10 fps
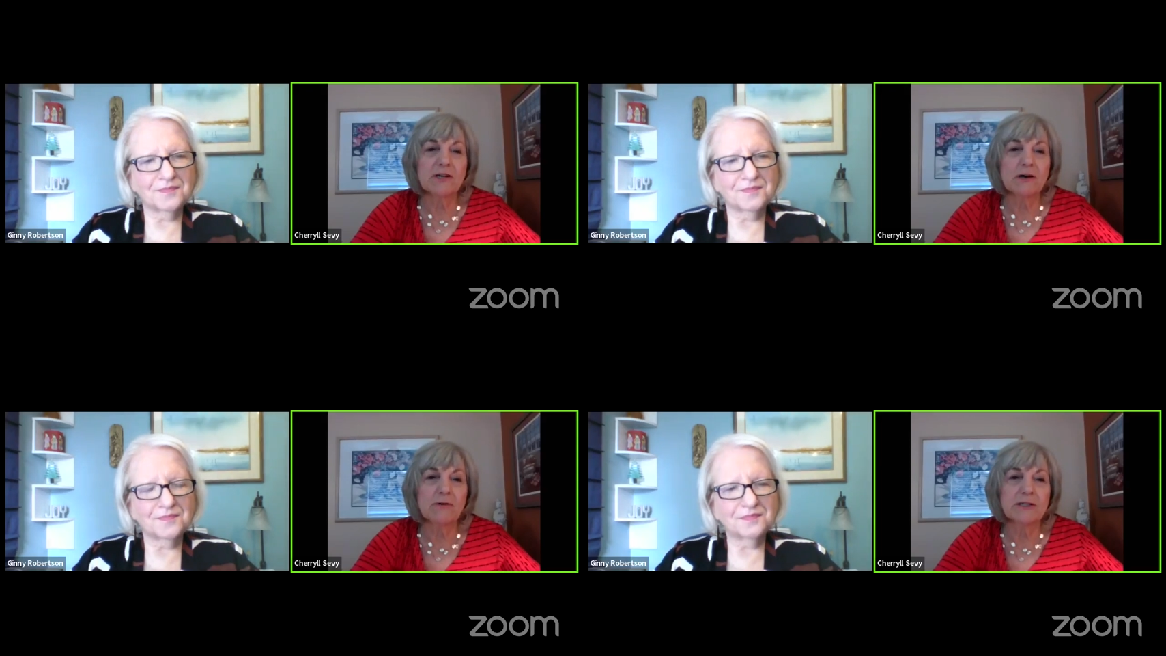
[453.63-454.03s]

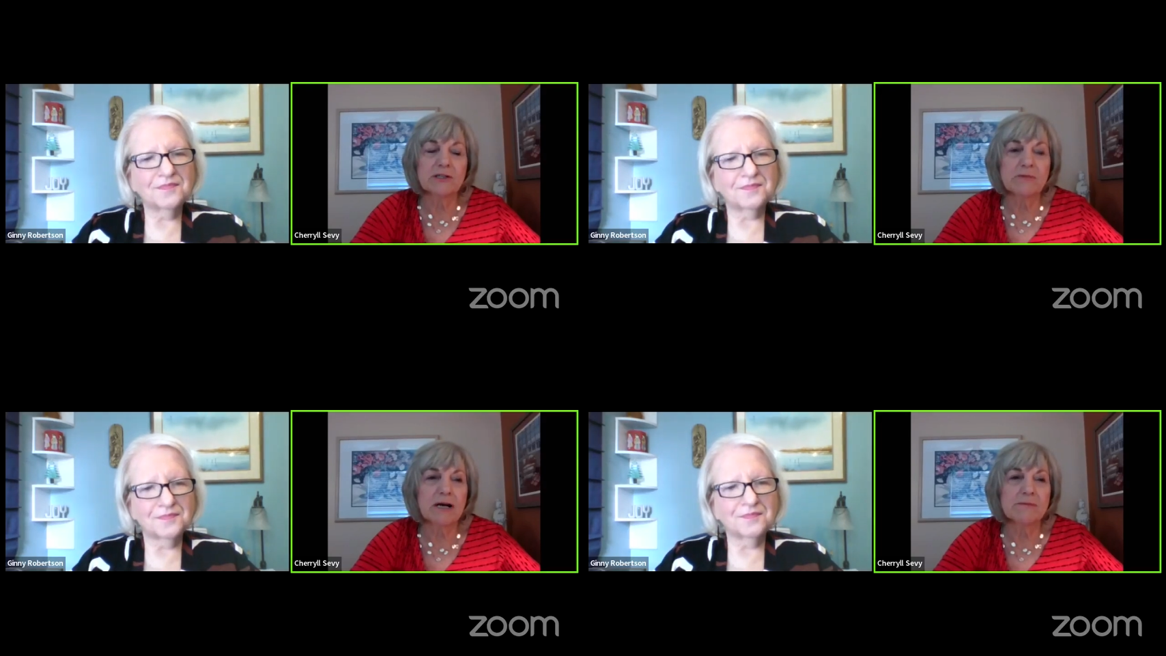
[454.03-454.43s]
Speaker 1: ago, and
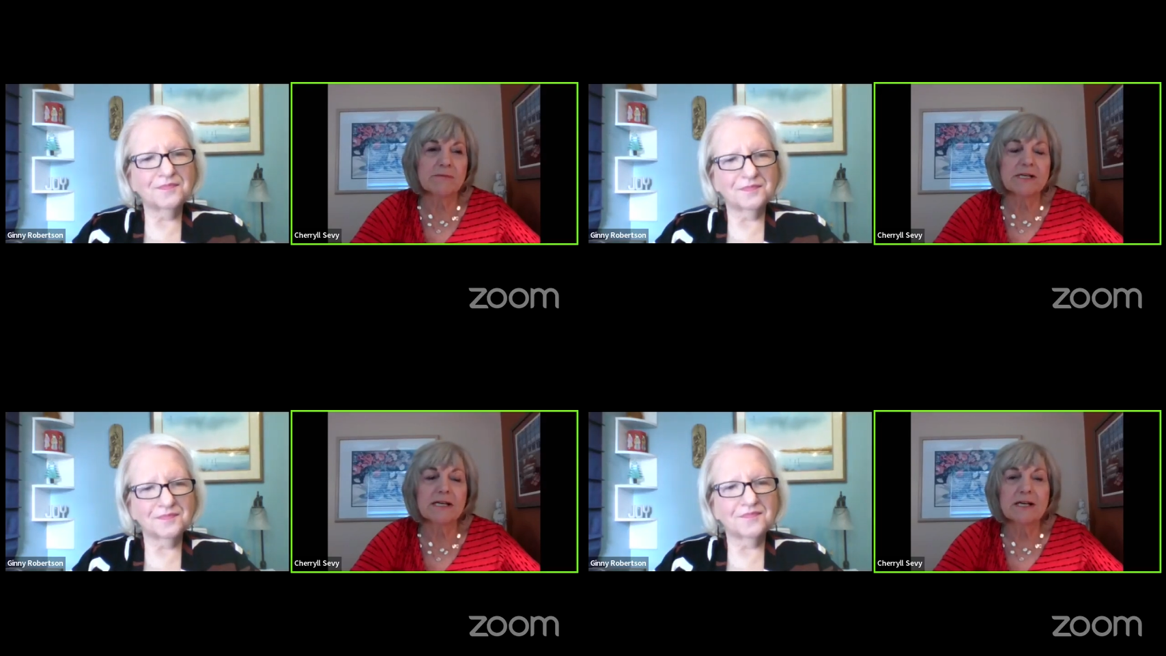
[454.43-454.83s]
her
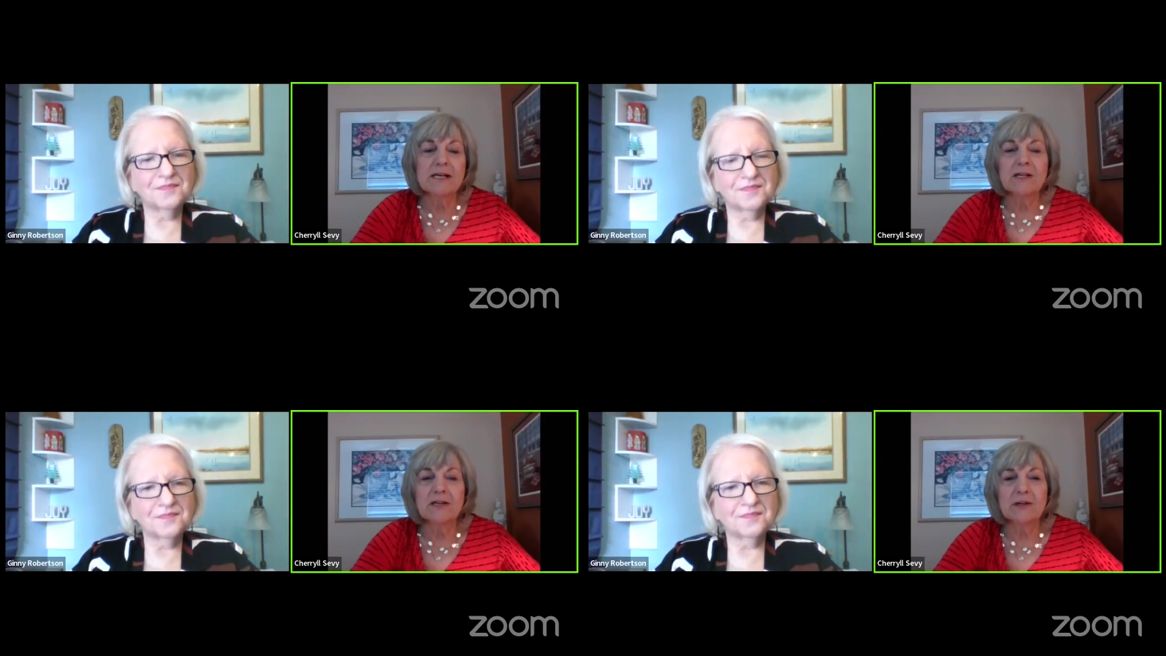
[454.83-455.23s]
mom's,
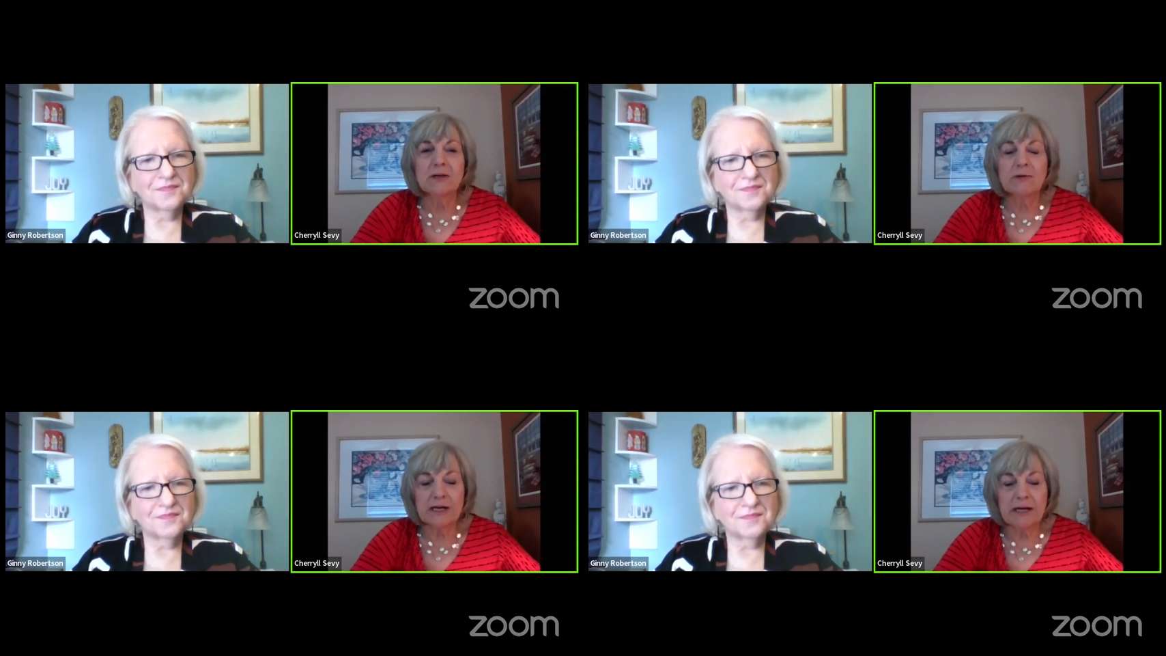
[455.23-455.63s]
you
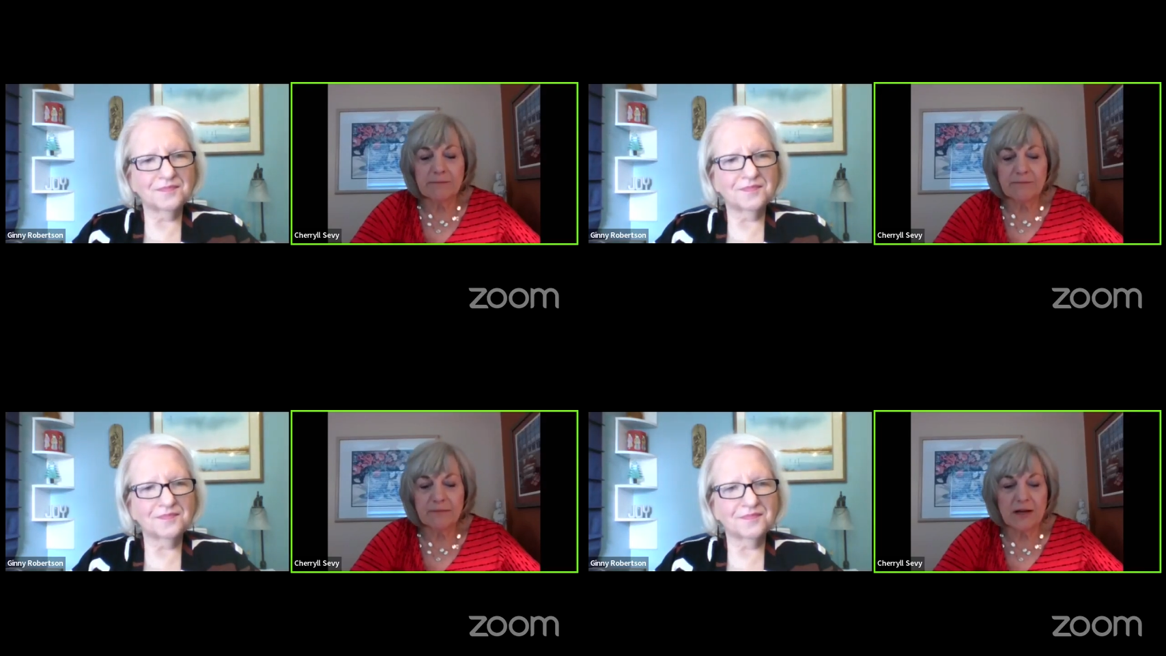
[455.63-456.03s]
know,
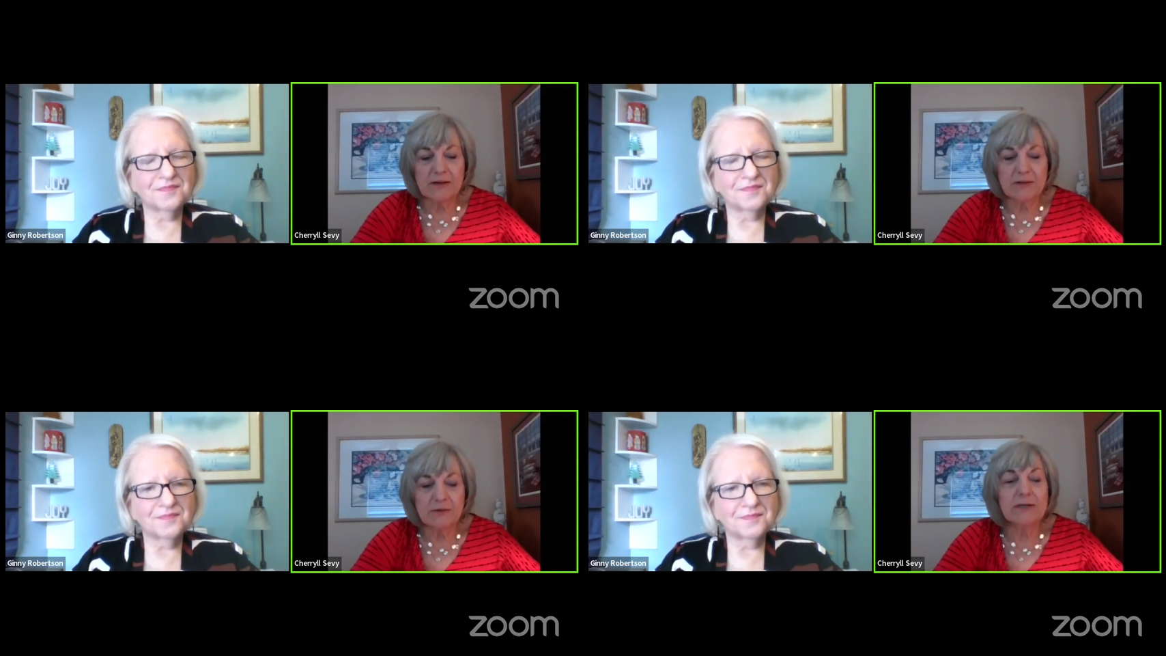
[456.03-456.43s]
um,
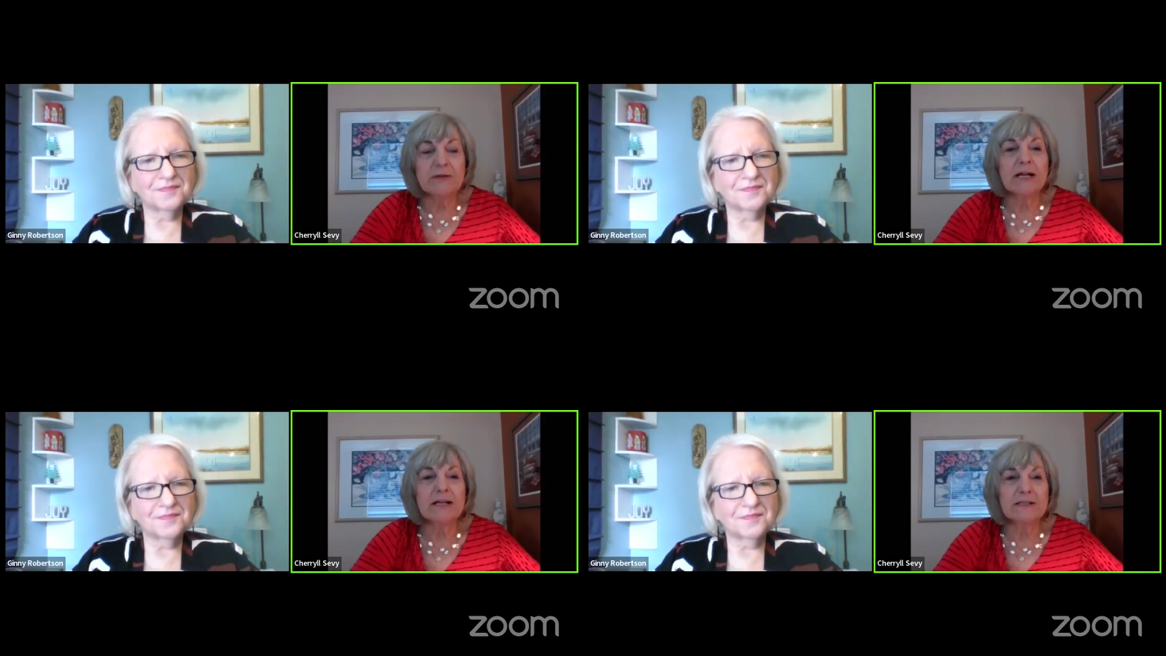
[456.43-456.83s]
not doing
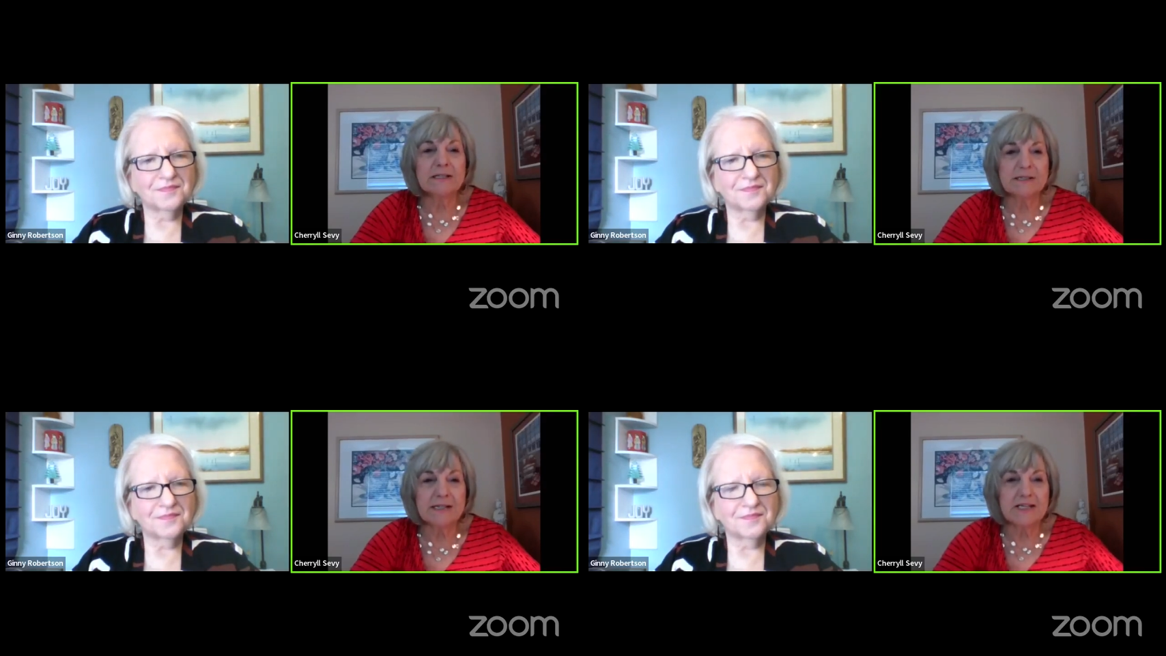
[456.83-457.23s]
well at
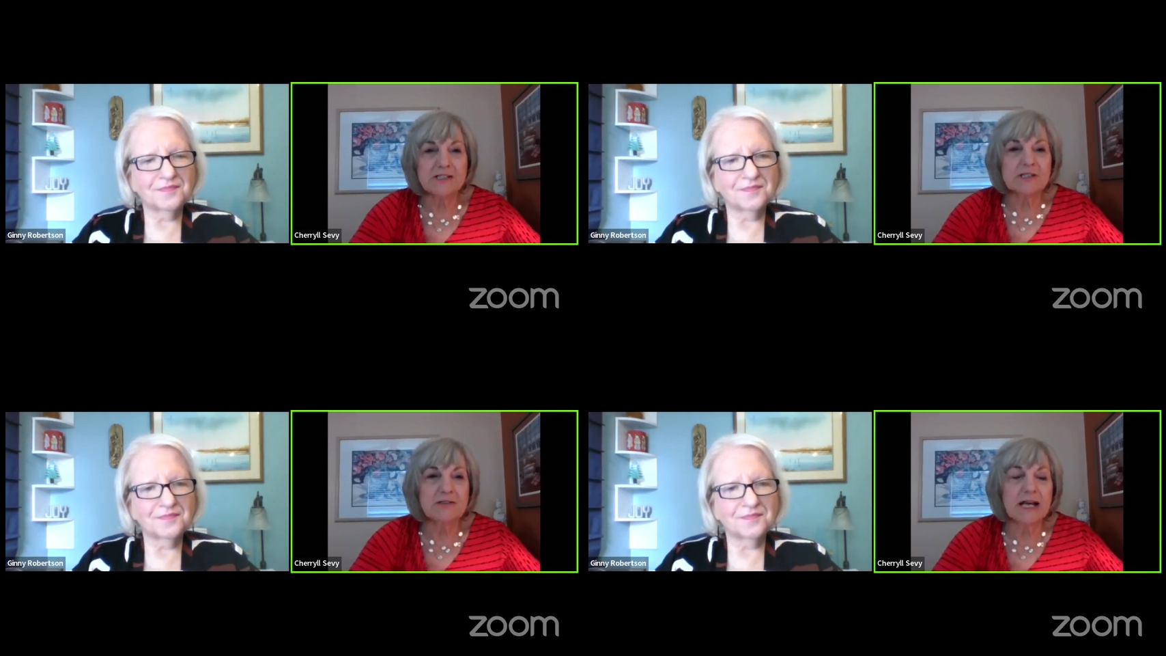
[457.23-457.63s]
this
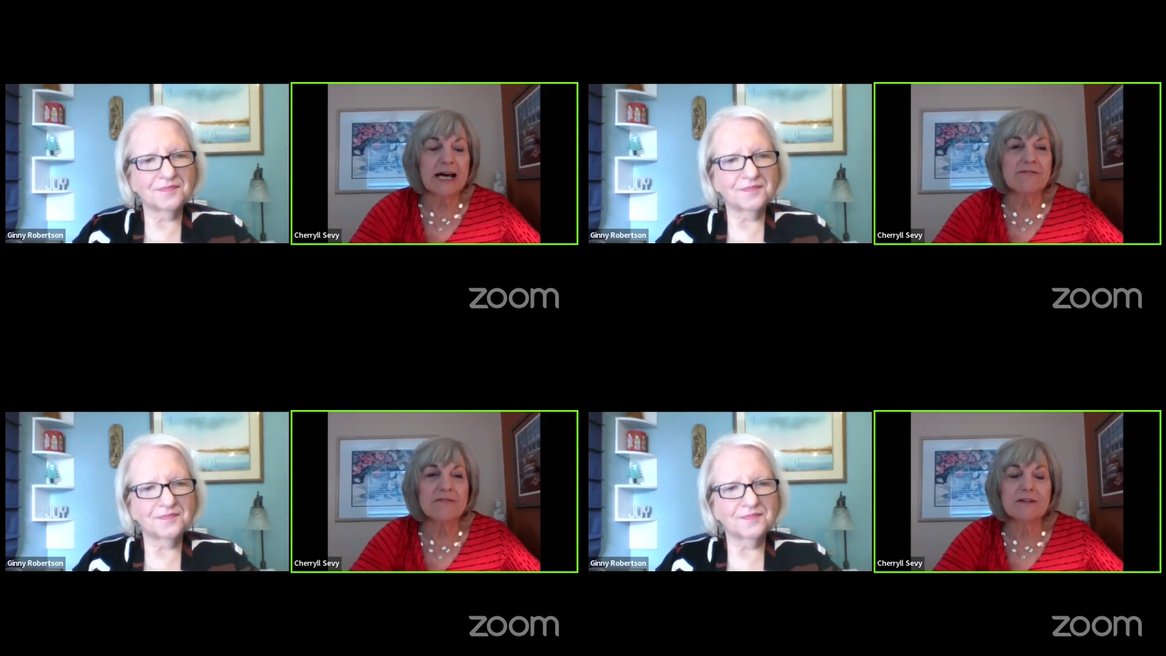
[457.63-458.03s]
stage in her life.